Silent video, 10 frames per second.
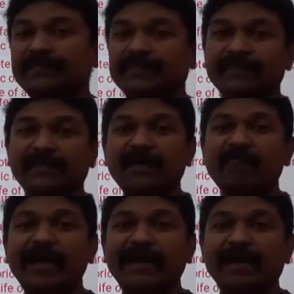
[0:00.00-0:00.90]
the
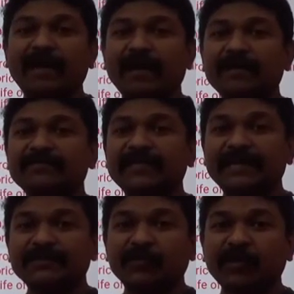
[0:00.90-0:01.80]
wildlife
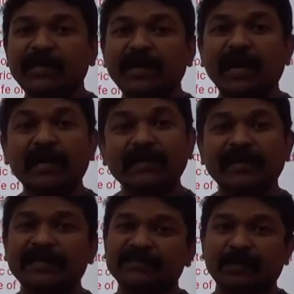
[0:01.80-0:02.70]
sanctuary and the
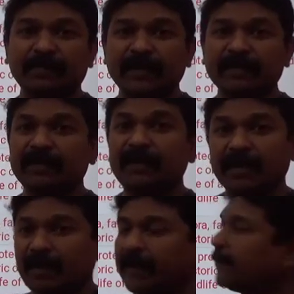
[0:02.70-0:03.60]
national park.
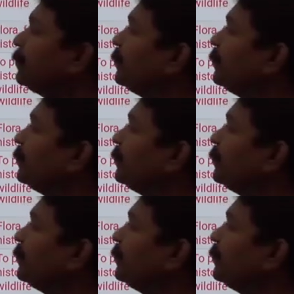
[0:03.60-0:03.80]
Come on,